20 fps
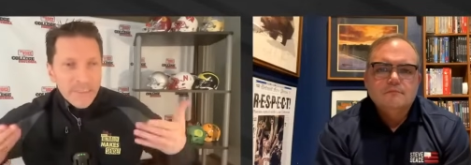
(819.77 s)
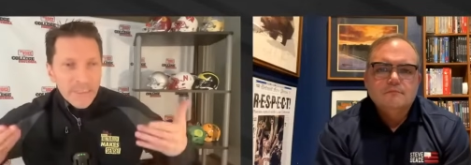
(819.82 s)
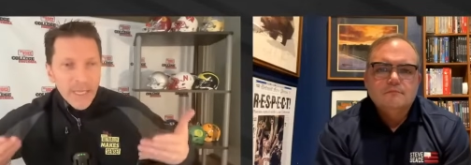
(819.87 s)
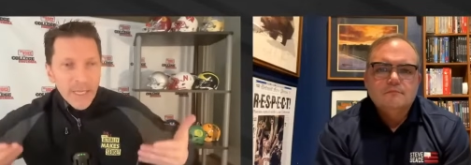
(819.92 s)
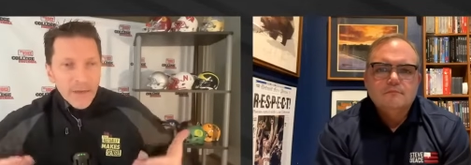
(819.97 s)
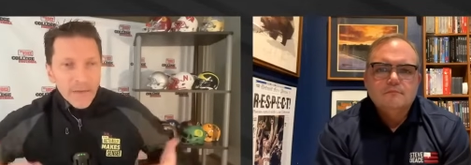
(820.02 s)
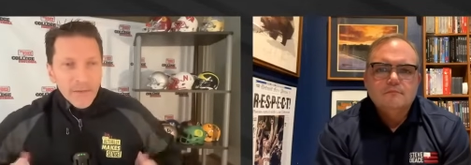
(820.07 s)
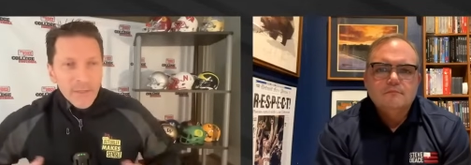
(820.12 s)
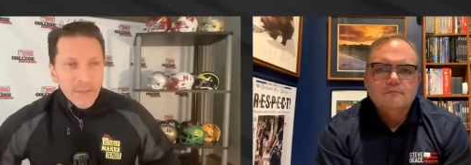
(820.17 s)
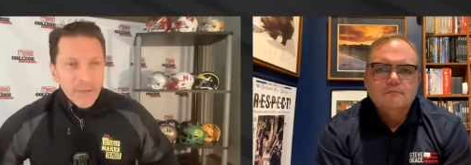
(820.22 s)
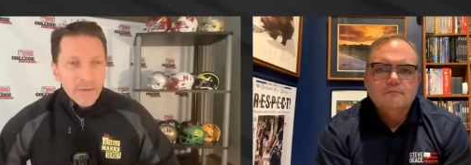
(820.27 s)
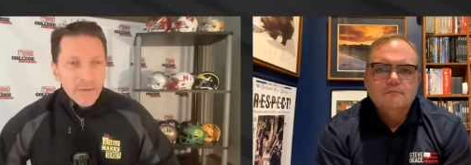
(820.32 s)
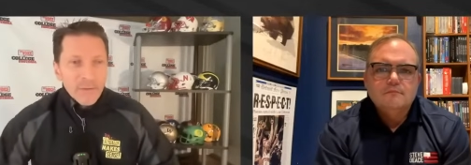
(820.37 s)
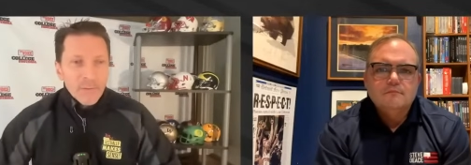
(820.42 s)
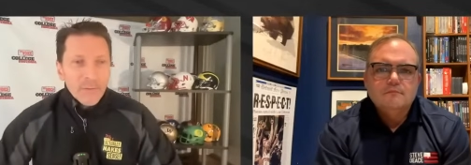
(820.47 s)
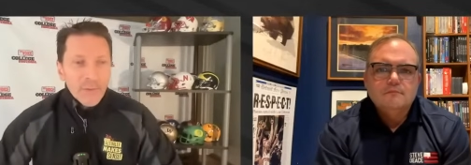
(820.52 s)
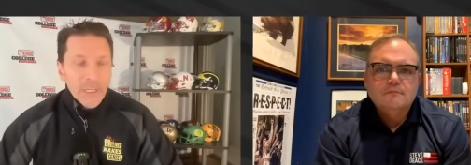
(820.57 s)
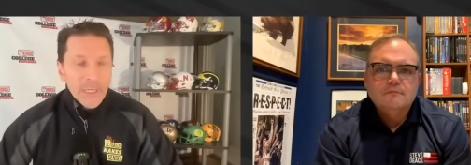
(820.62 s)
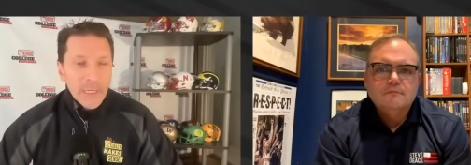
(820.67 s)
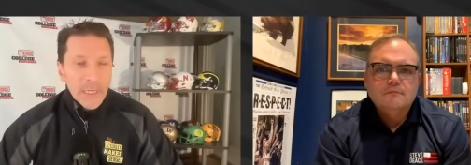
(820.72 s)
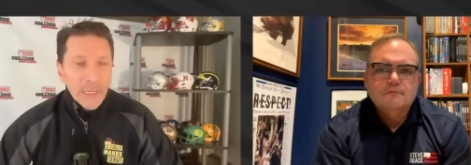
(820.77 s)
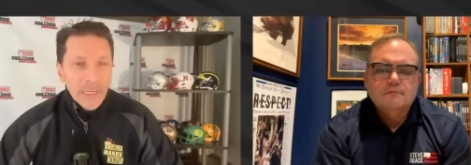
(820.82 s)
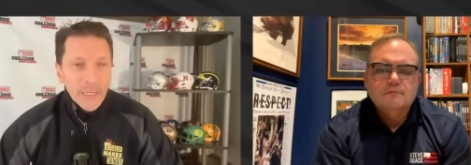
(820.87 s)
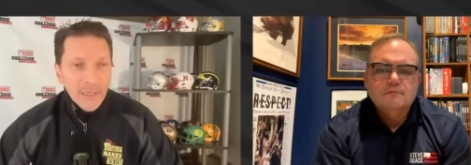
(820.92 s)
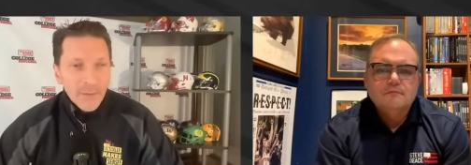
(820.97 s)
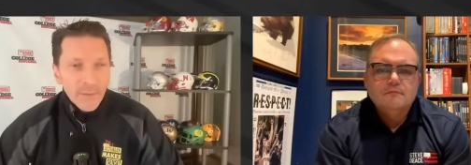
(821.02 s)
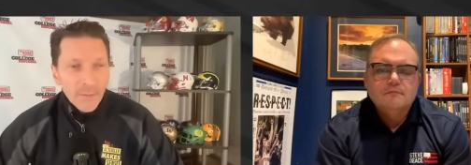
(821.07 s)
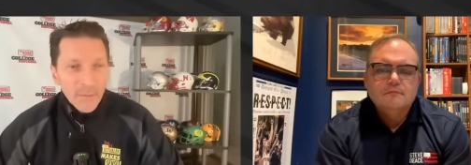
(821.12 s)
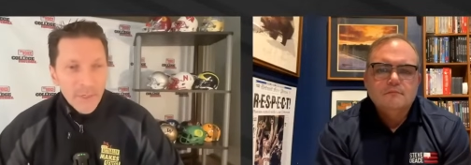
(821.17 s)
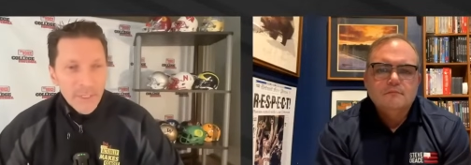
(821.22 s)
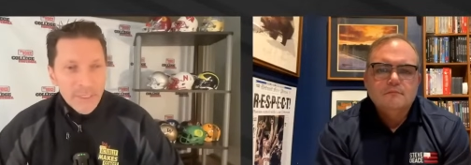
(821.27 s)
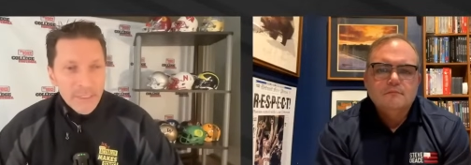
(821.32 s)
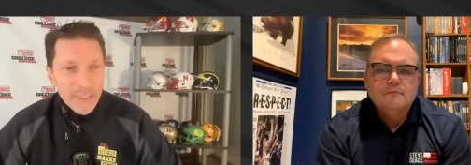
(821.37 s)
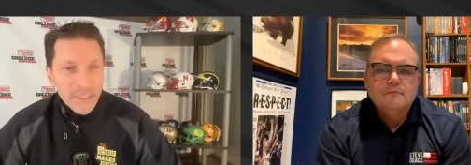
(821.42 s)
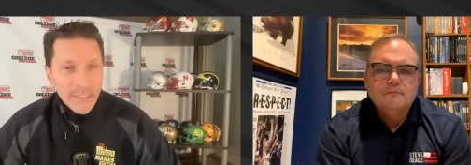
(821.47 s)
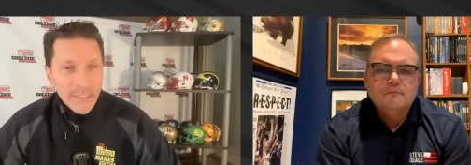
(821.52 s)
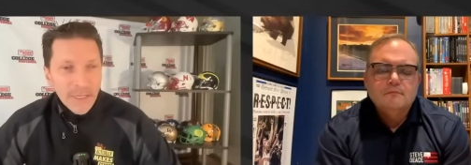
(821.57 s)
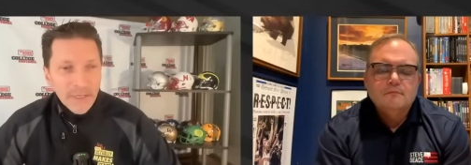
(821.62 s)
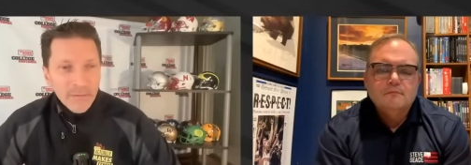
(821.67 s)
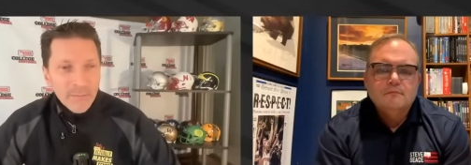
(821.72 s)
Speaker 1: tell you uh, what a
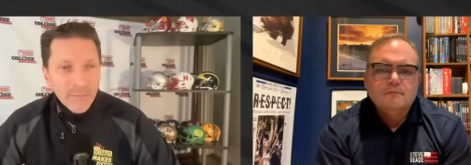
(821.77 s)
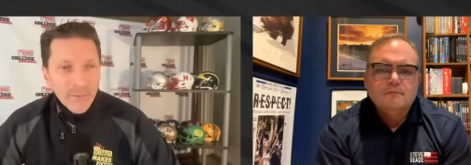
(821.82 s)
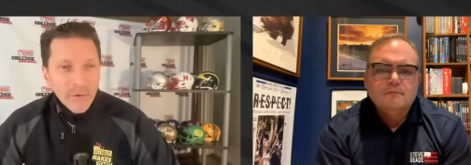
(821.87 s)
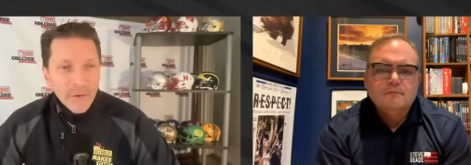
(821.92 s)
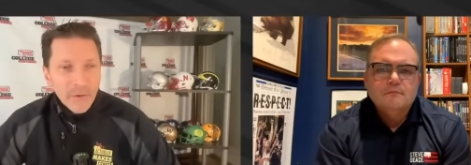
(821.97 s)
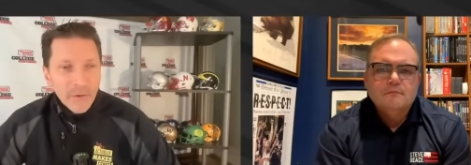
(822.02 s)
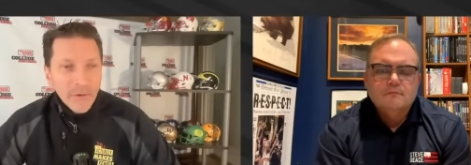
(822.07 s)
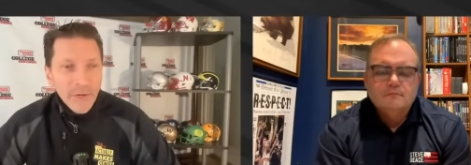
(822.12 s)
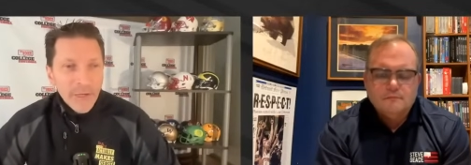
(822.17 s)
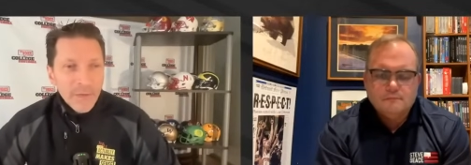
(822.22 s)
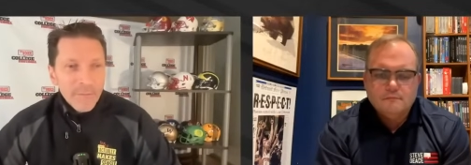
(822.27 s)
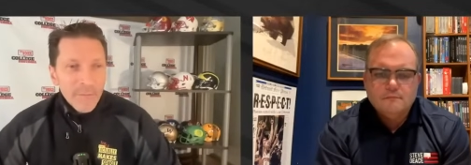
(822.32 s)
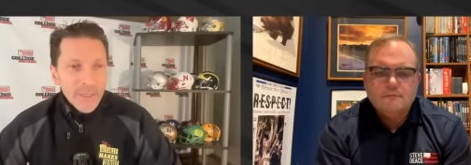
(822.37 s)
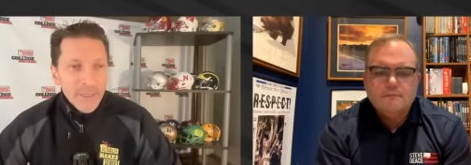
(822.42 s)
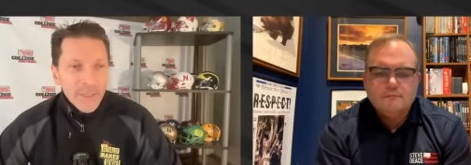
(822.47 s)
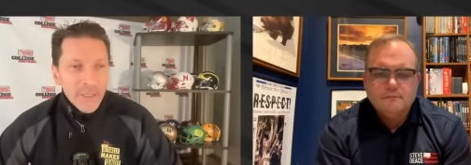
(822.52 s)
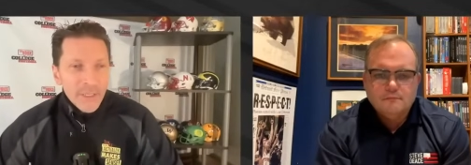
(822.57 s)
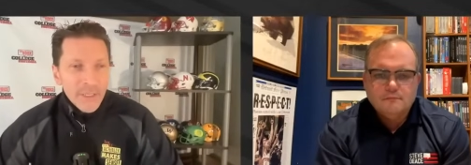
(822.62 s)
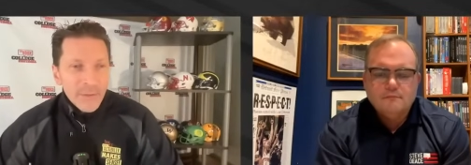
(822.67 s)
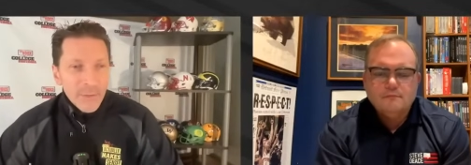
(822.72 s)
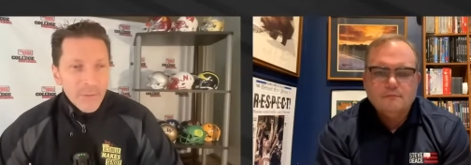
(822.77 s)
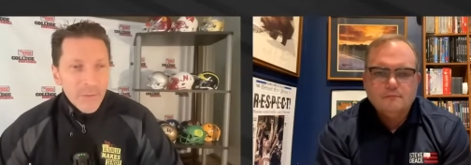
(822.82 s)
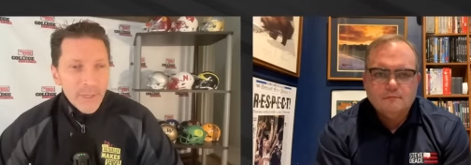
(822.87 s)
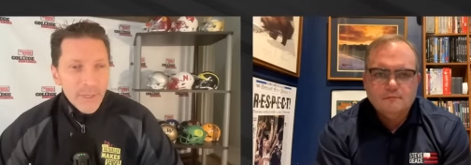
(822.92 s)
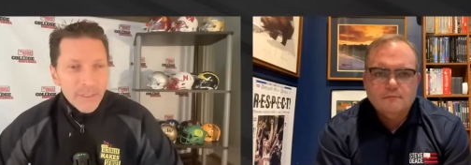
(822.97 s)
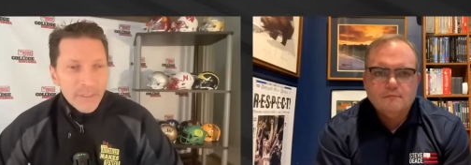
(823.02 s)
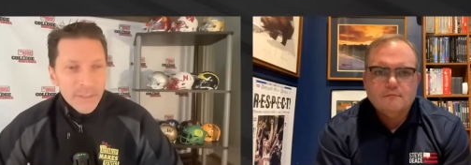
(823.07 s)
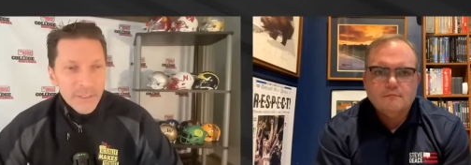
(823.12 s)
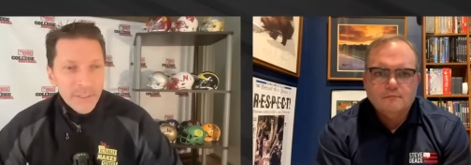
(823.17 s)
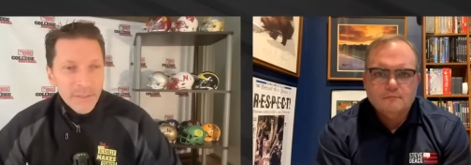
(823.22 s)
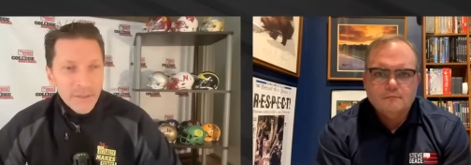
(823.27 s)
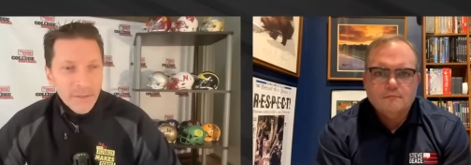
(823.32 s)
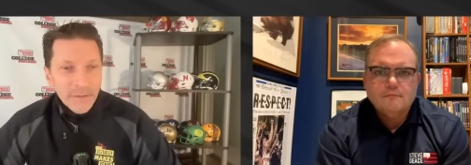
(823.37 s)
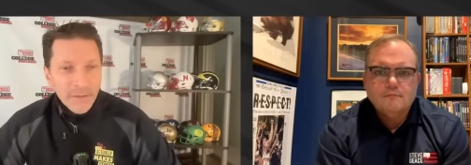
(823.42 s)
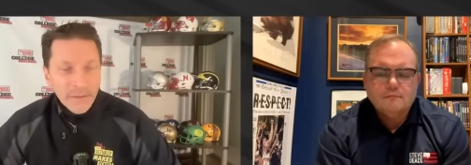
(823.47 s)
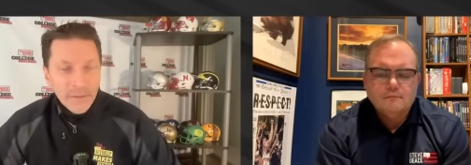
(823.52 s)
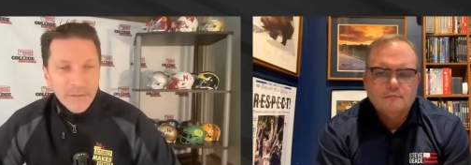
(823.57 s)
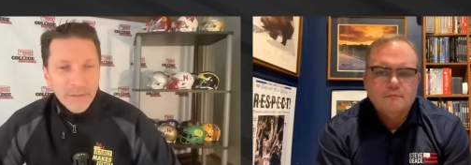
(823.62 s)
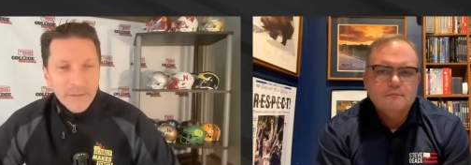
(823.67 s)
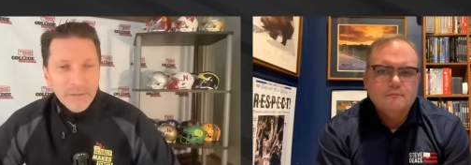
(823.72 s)
sound program Michigan was and all
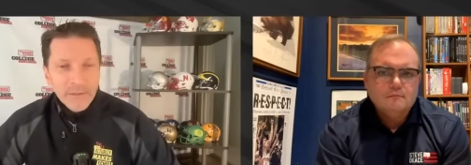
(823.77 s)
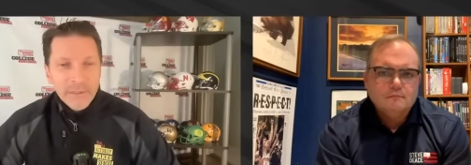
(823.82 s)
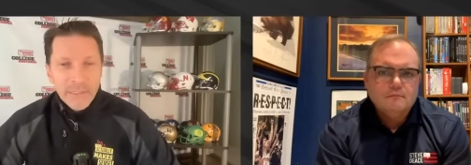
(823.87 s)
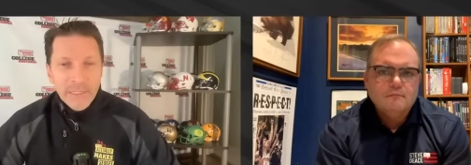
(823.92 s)
the good